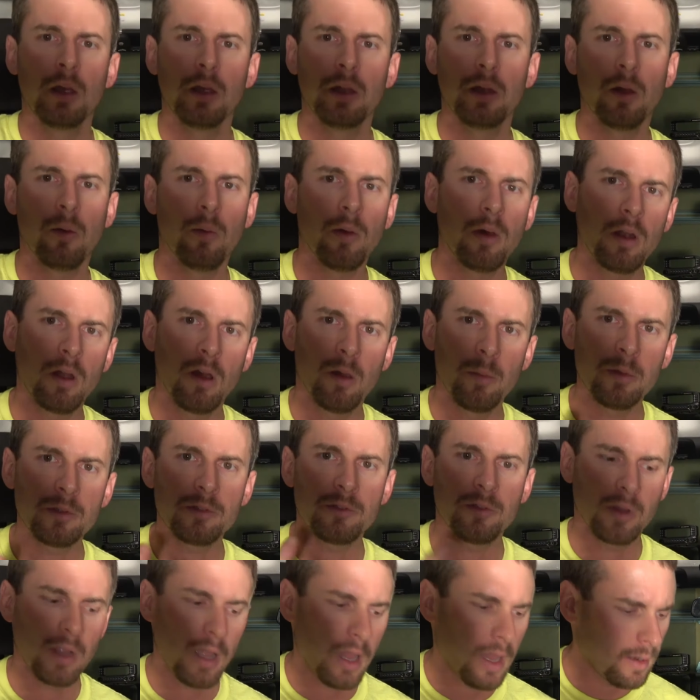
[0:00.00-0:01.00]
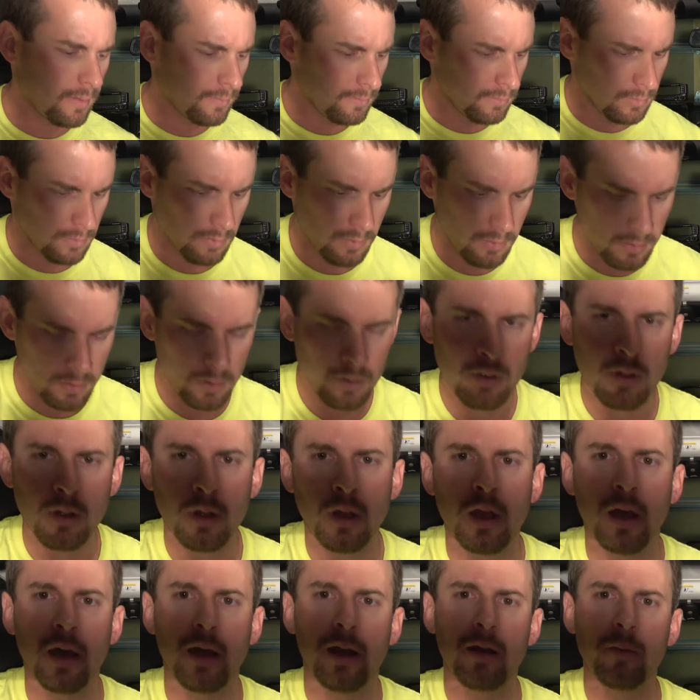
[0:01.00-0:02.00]
You know what? I almost forgot.
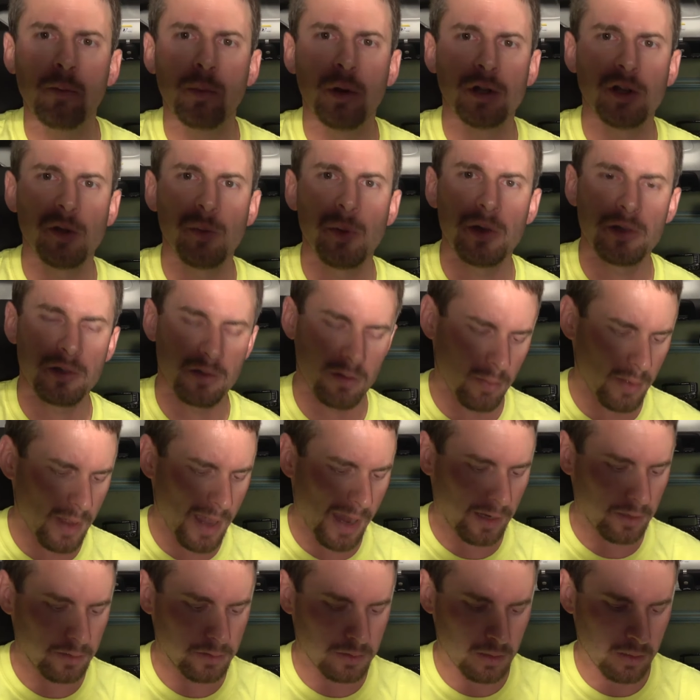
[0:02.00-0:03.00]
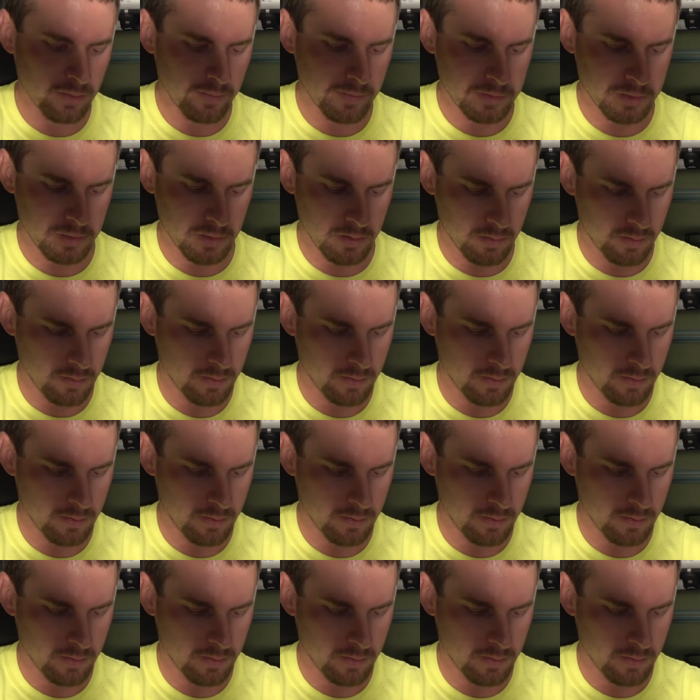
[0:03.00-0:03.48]
I didn't put the pistol back in service.